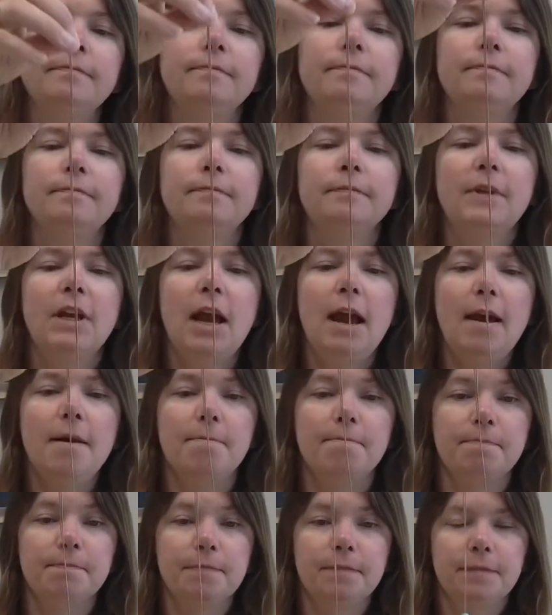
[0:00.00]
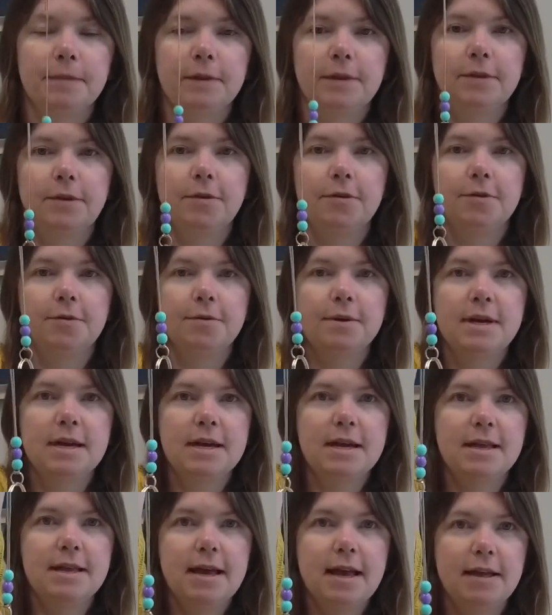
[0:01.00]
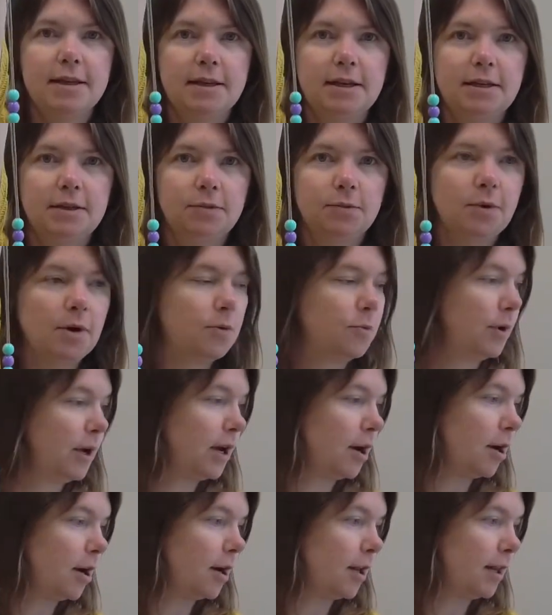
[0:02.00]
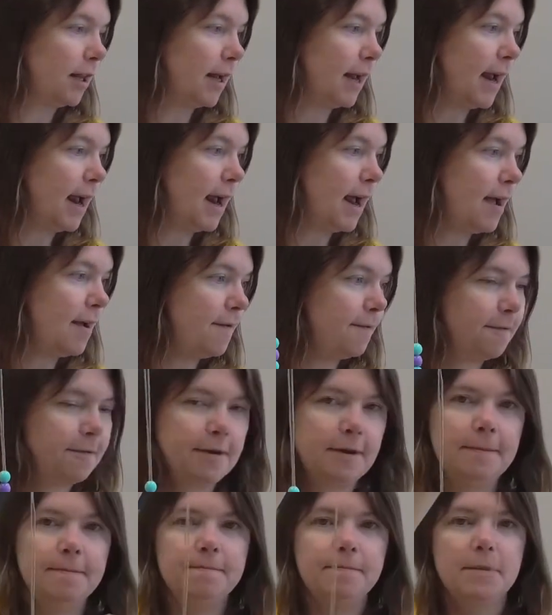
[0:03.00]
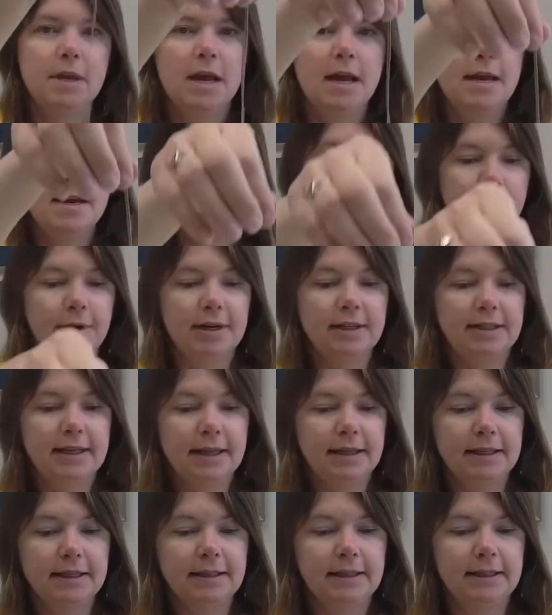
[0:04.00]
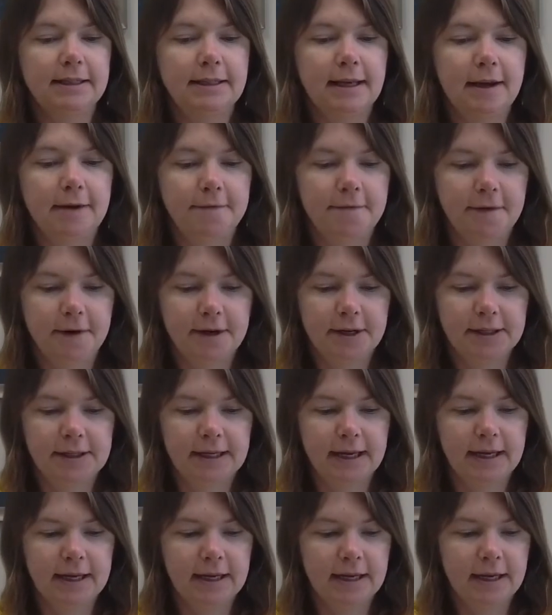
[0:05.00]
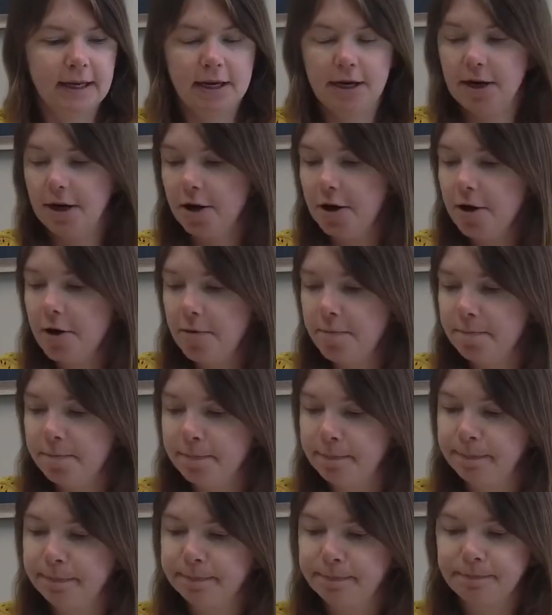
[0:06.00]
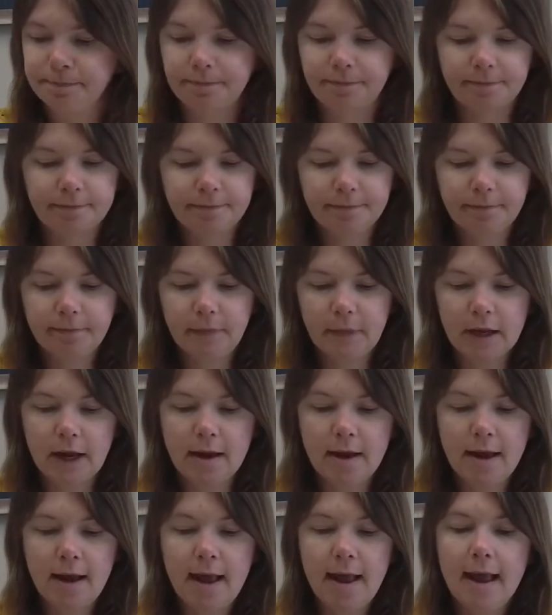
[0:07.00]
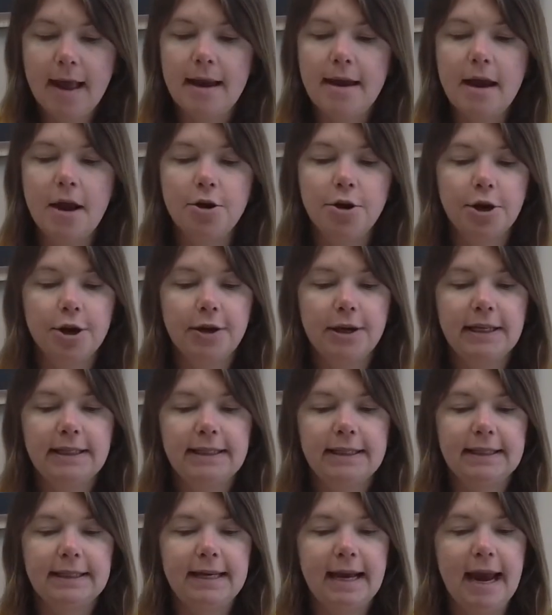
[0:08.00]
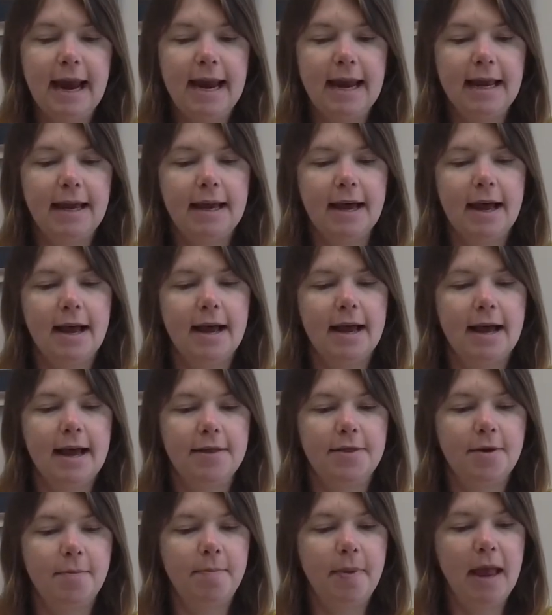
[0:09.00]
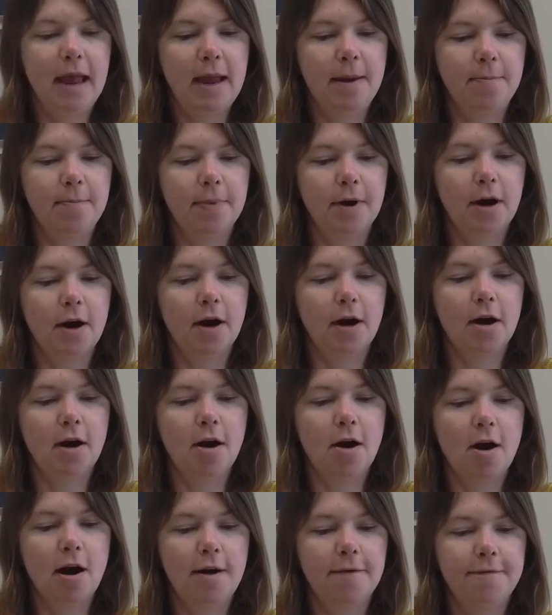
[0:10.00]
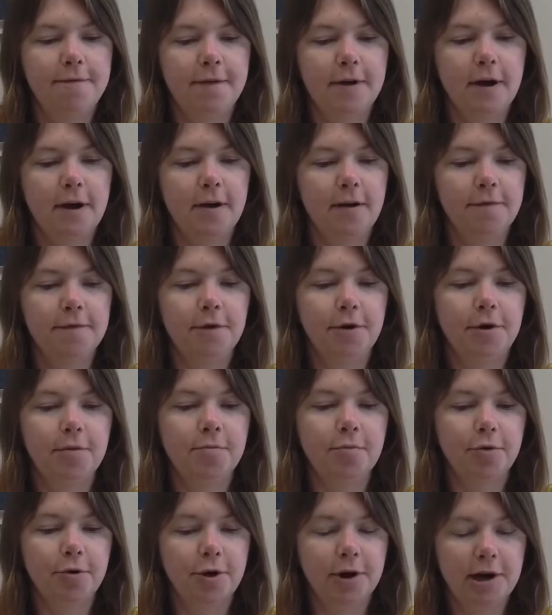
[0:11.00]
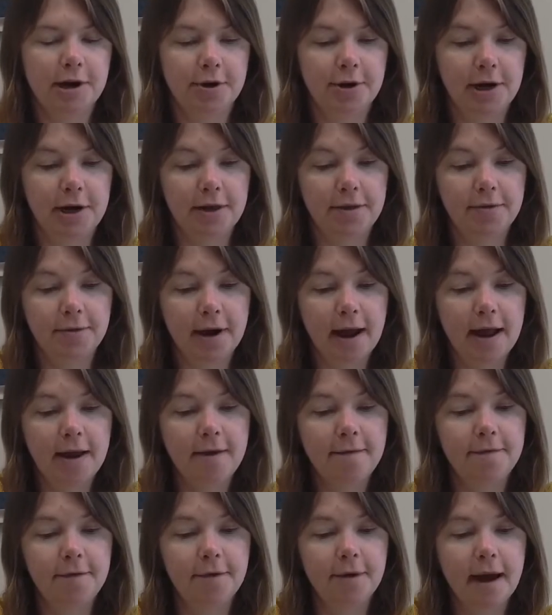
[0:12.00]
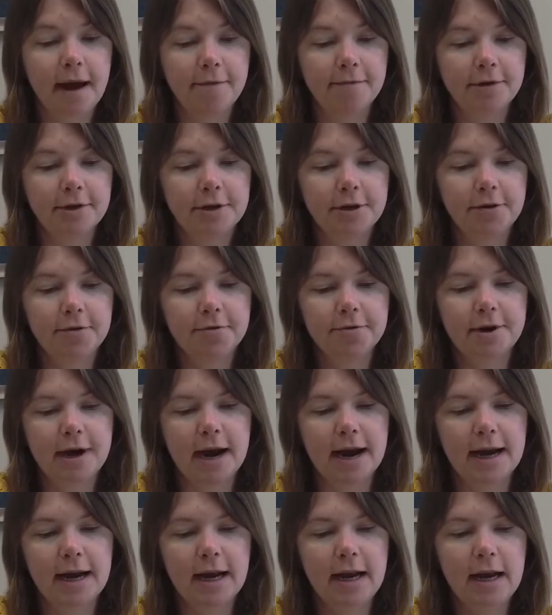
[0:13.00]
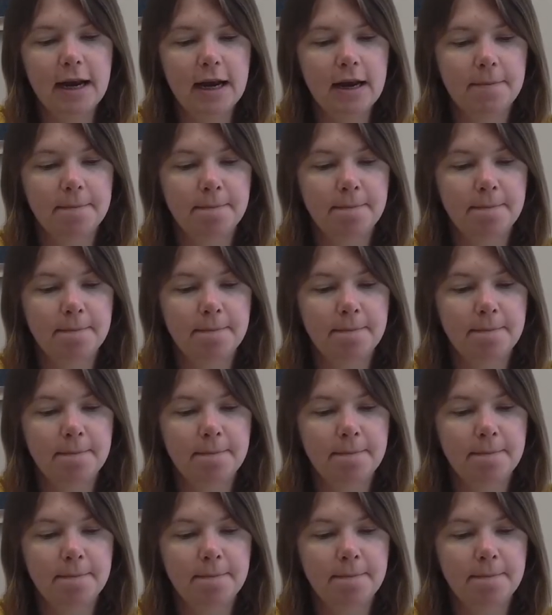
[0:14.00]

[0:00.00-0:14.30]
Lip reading: Okay, so that is what we currently have. Now we're going to set this aside for a second here. And now you're going to take the paper off of your embroidery thread if you haven't already.